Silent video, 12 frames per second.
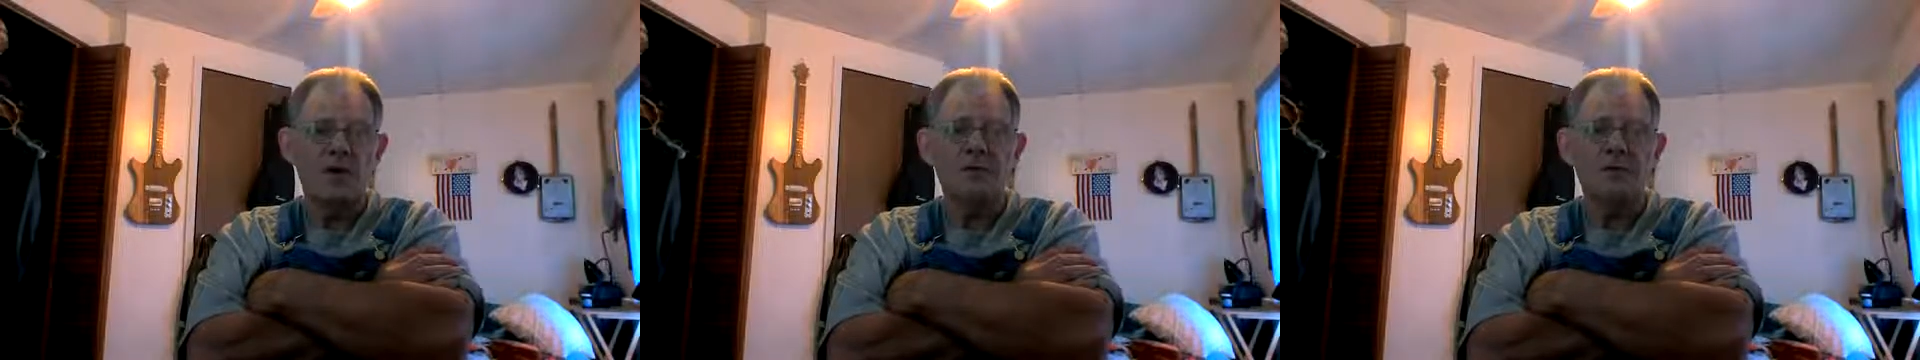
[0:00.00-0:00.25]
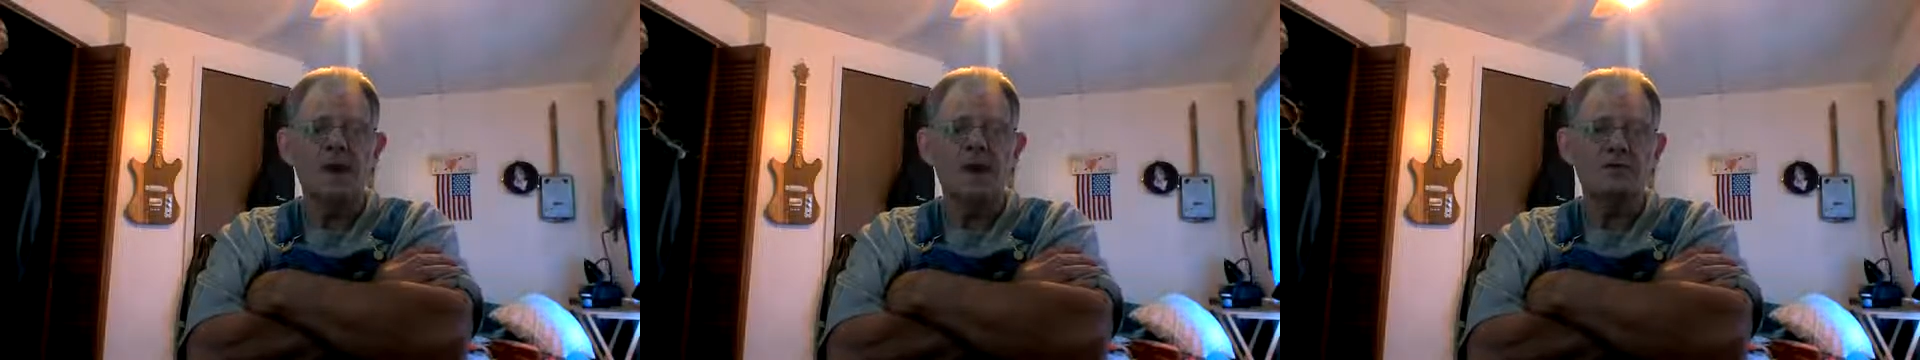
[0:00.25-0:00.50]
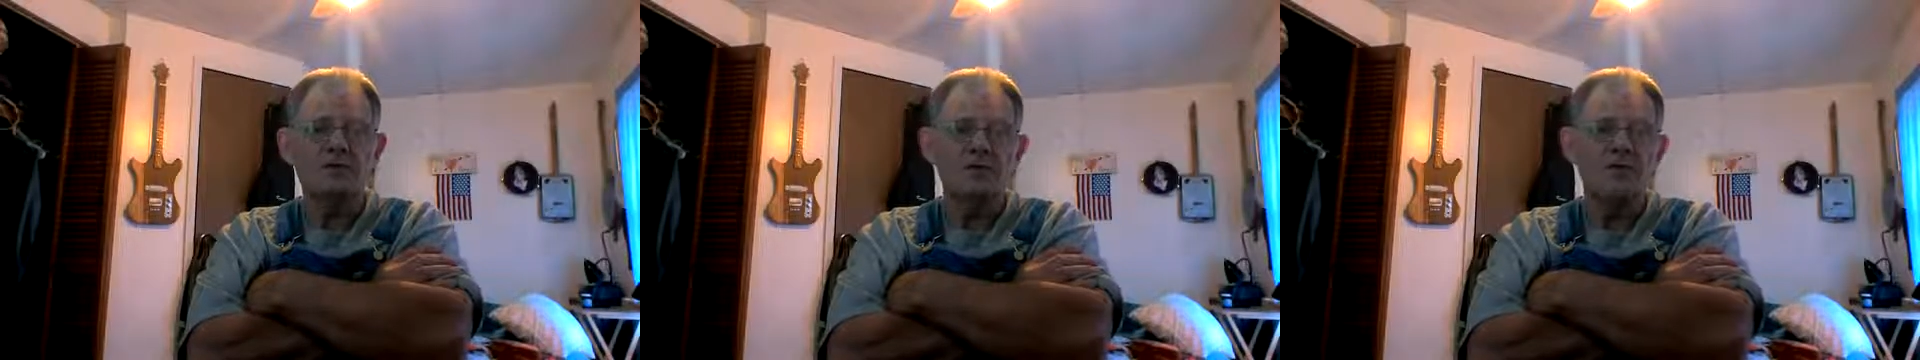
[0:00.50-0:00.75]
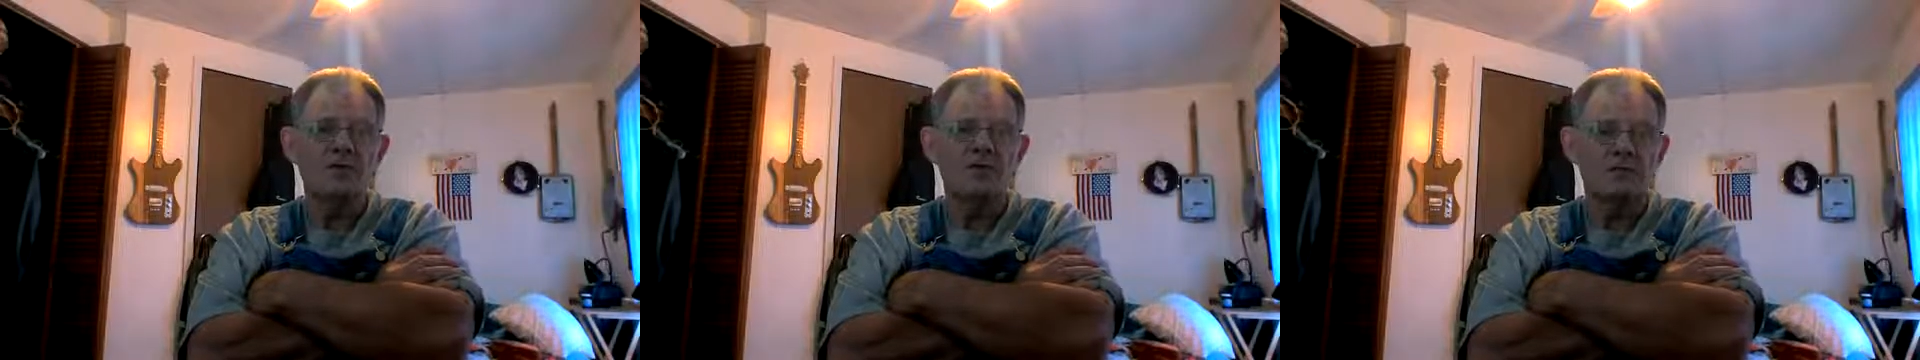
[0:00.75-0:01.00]
rock
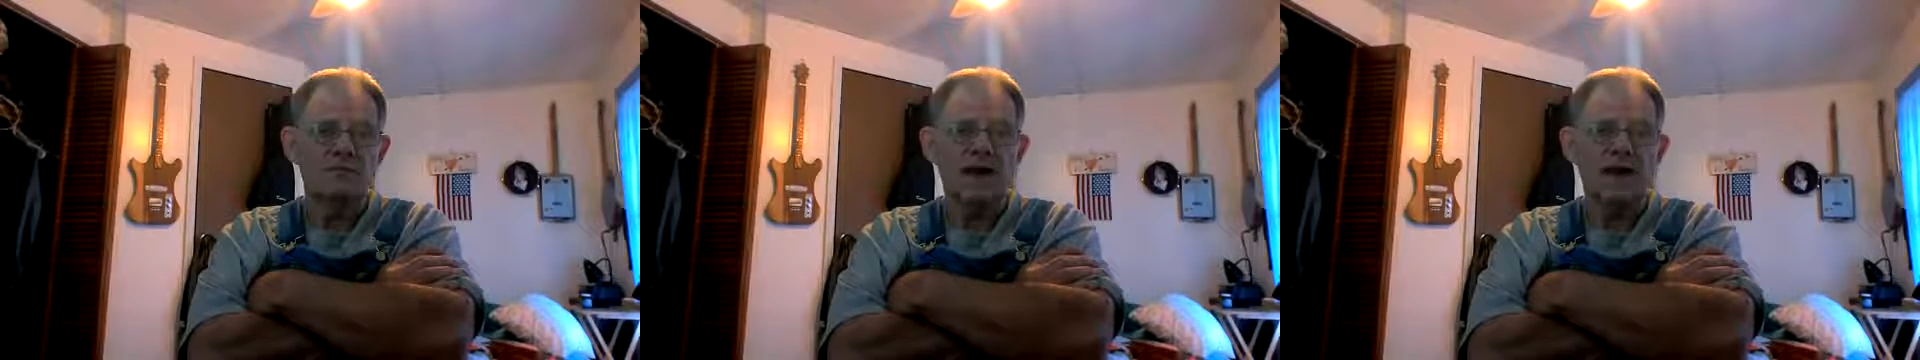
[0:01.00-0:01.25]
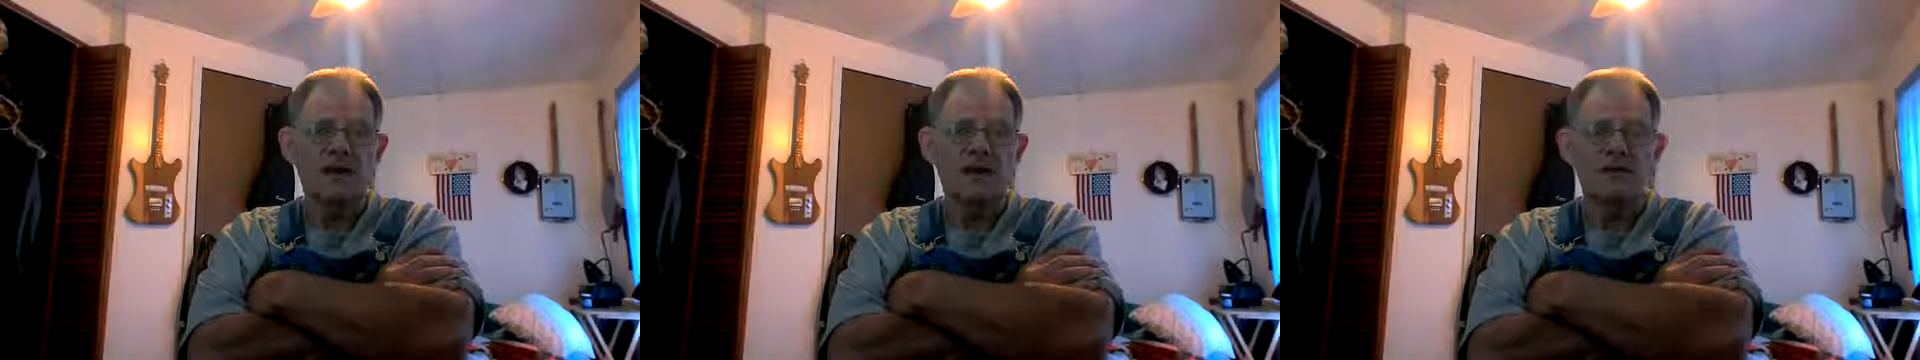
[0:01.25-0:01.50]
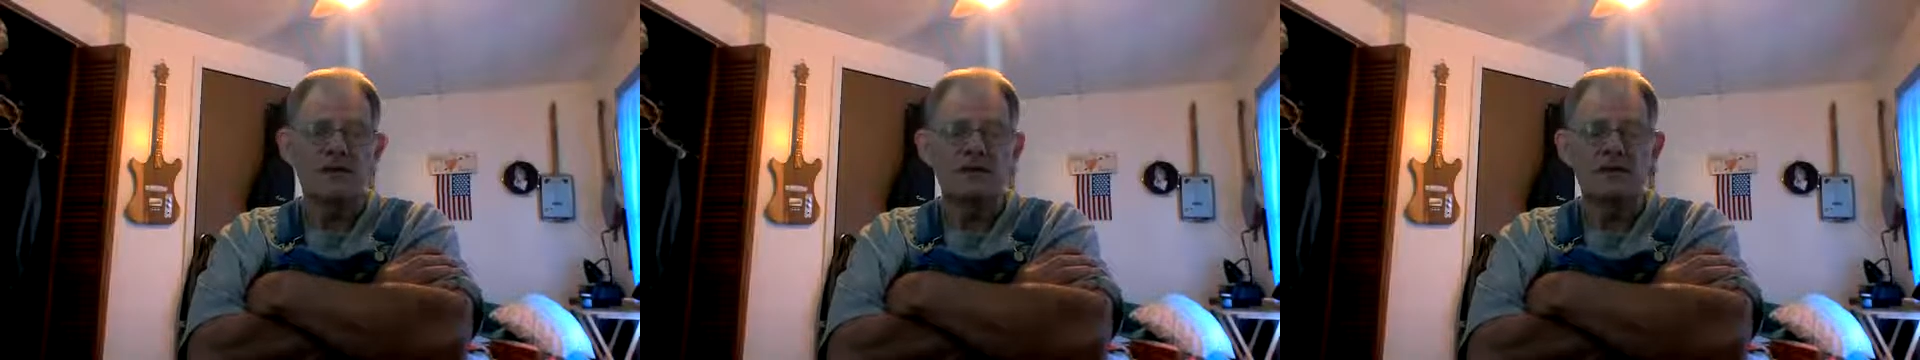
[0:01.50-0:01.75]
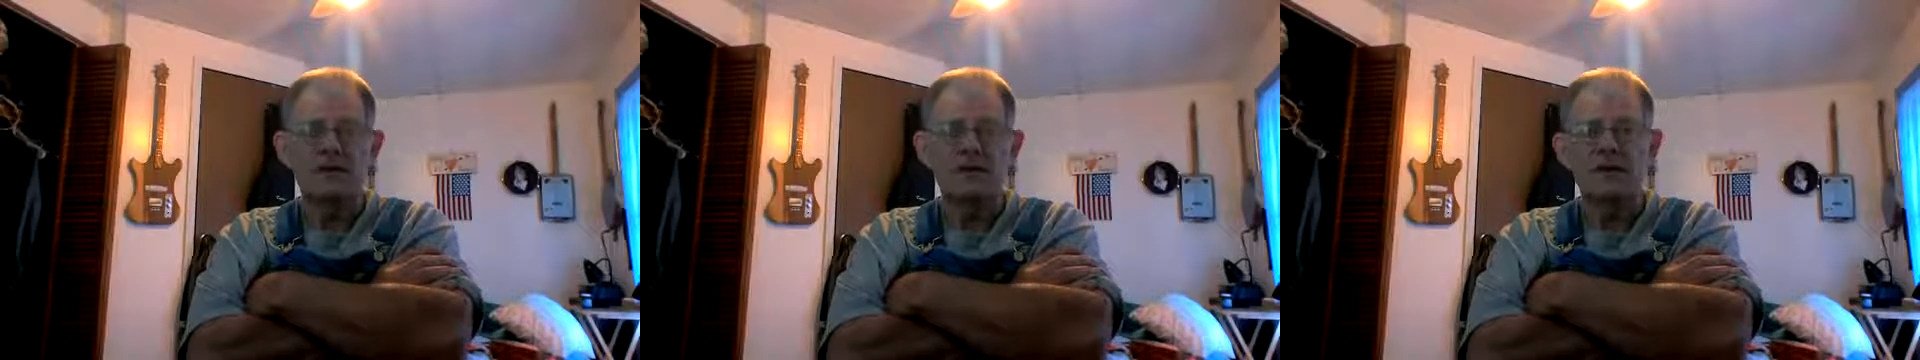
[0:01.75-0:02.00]
songs back in the